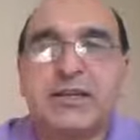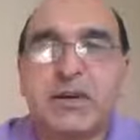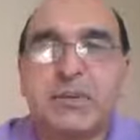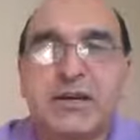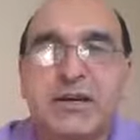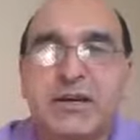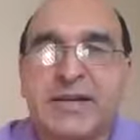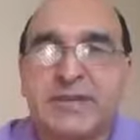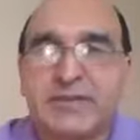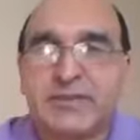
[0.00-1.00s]
people's
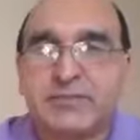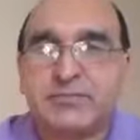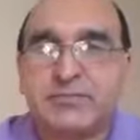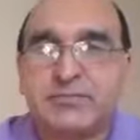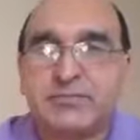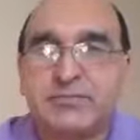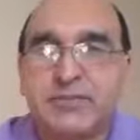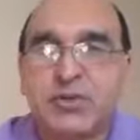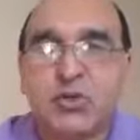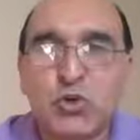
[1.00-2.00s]
writings.
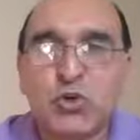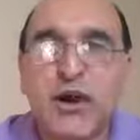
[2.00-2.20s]
You